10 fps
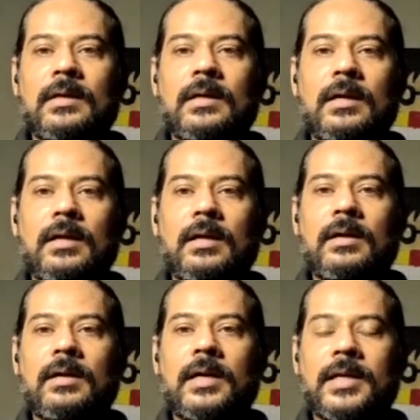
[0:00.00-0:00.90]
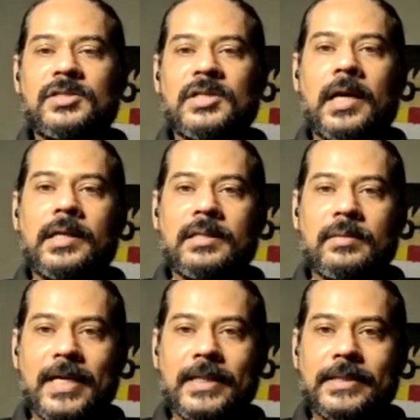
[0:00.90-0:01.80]
and a child in the
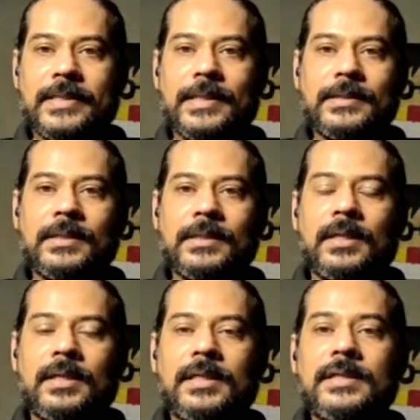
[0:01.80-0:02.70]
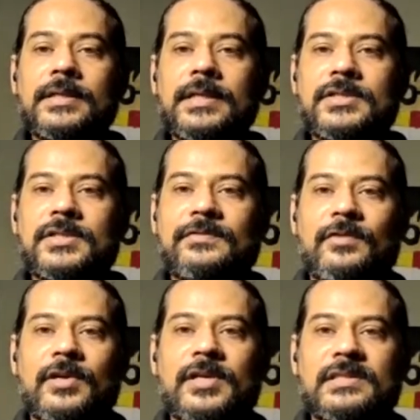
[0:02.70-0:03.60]
back seat. He reached
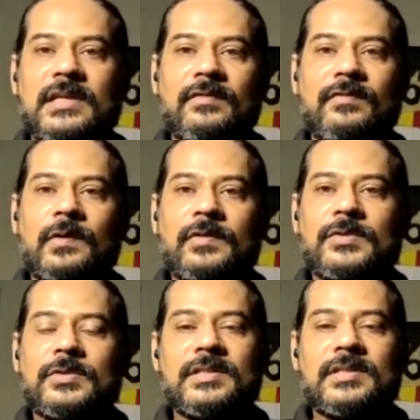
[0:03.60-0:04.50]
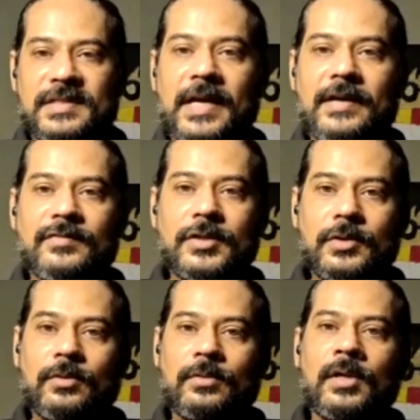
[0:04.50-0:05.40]
for his cell phone, which was in the side of the
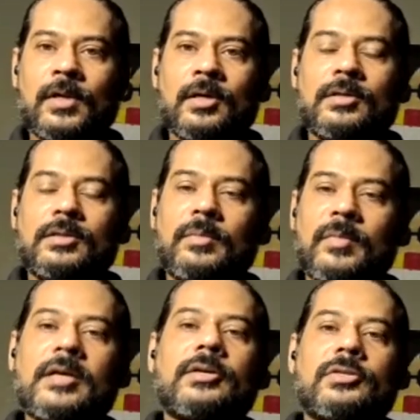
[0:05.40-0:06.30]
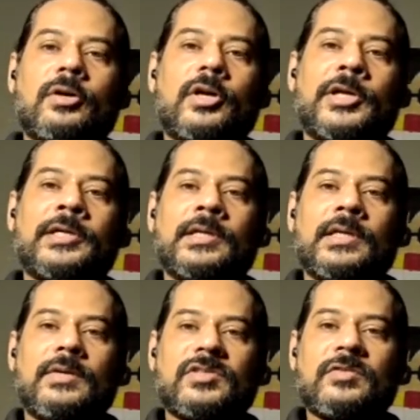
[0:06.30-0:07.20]
door. The mugger thought
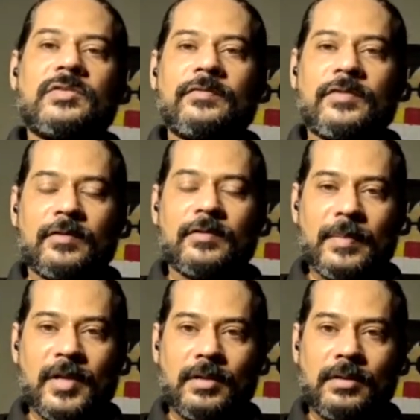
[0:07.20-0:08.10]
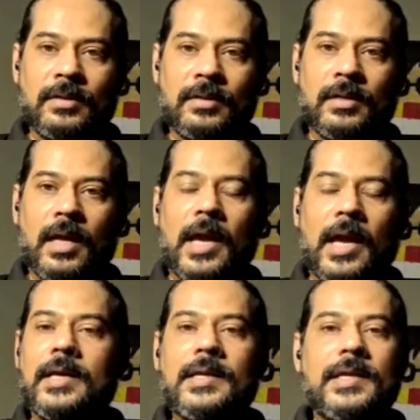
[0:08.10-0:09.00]
he was going for a weapon,
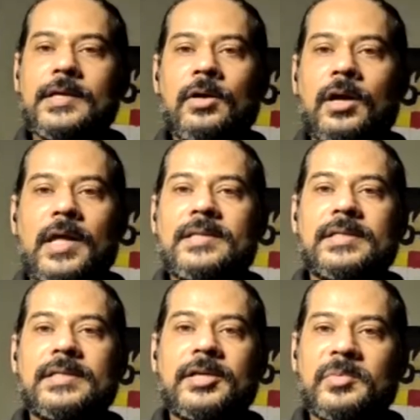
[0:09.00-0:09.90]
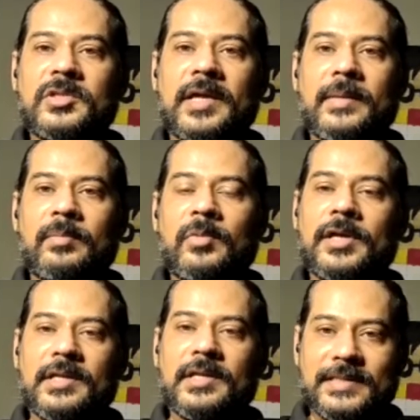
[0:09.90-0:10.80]
and he did not hesitate to put the
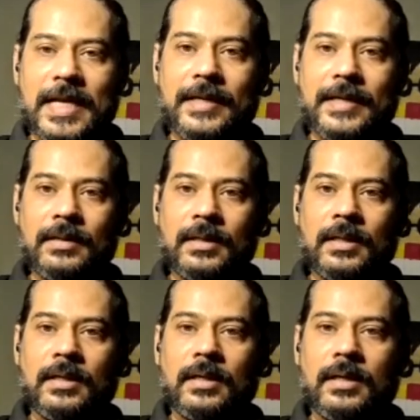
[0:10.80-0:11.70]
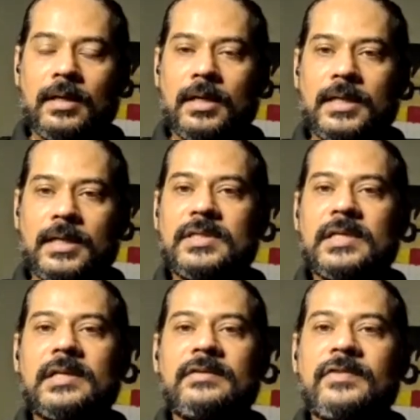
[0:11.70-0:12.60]
bullet in his head. And he was
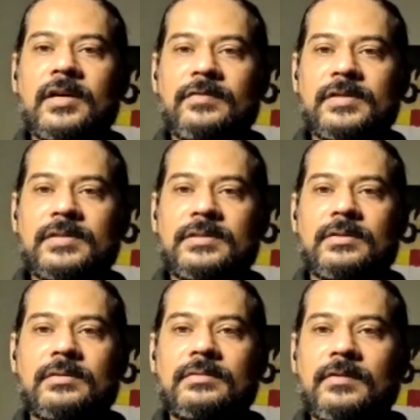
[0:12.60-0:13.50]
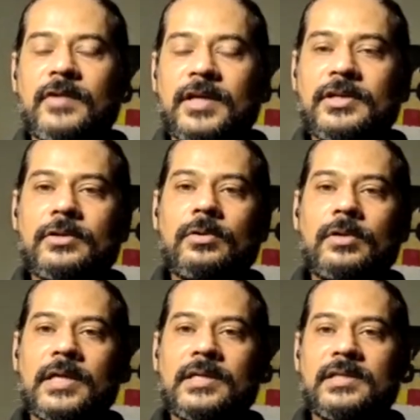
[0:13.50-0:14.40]
killed in front of his,
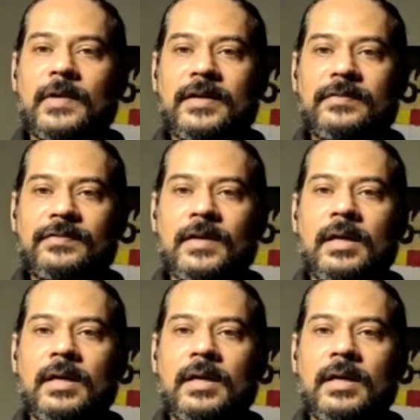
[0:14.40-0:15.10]
1-year-old and his wife.